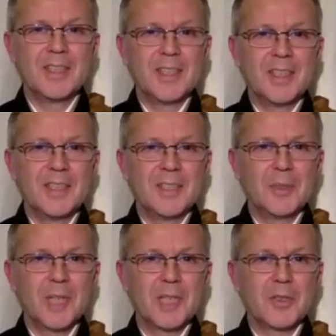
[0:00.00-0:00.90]
and to
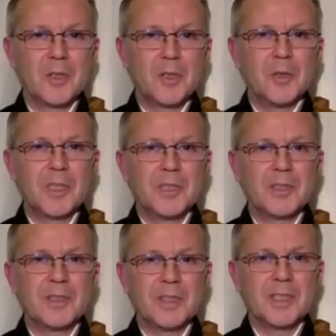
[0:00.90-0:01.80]
let go in,
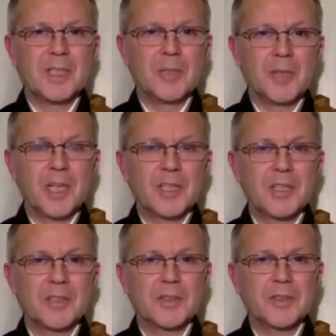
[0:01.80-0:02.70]
in our action.